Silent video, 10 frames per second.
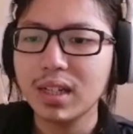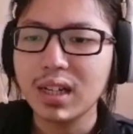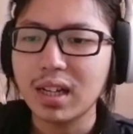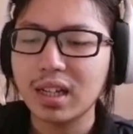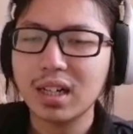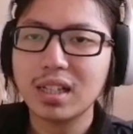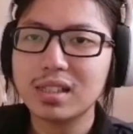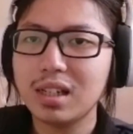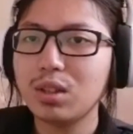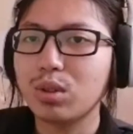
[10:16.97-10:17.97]
And
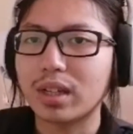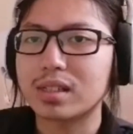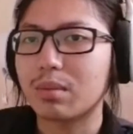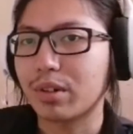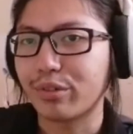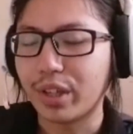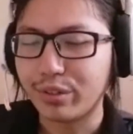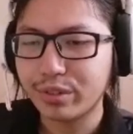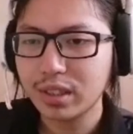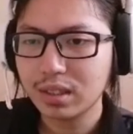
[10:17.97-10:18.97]
lastly, to accept a
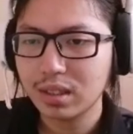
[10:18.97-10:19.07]
favor,